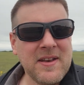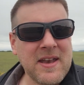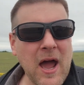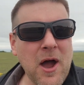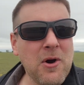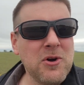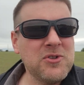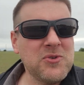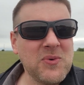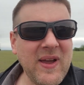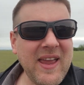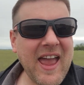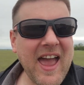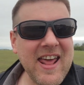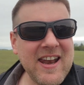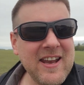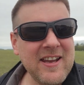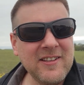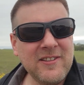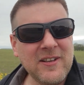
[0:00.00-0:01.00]
Now as we
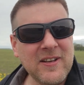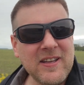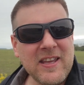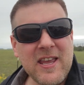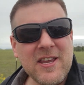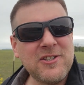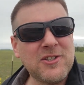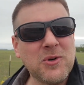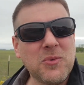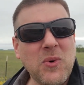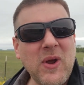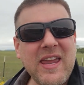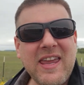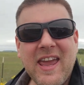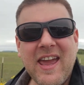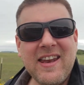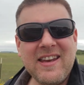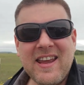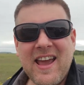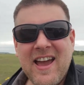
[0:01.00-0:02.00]
head into Easter
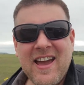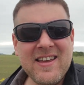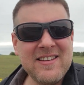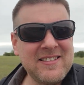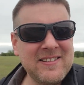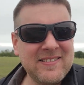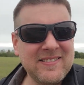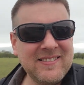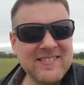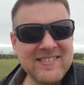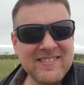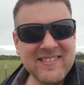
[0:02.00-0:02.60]
weekend, guys,